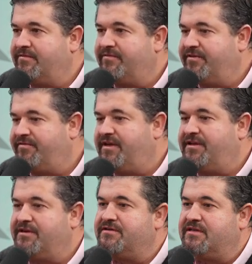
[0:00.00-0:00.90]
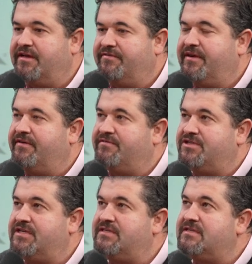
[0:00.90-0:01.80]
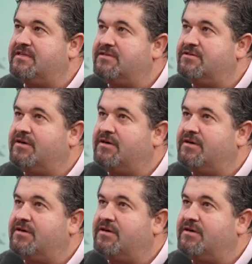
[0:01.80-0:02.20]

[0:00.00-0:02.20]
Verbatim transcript: 15 years, if, if Jesus is